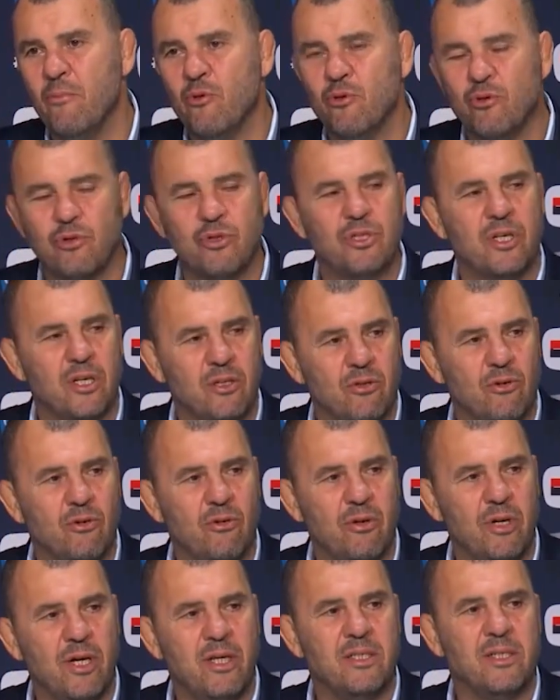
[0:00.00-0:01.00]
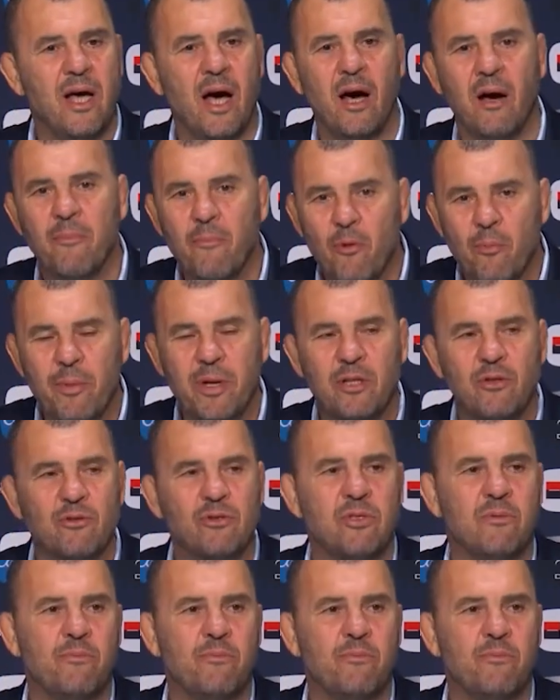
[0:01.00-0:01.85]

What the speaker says: It's not just one element,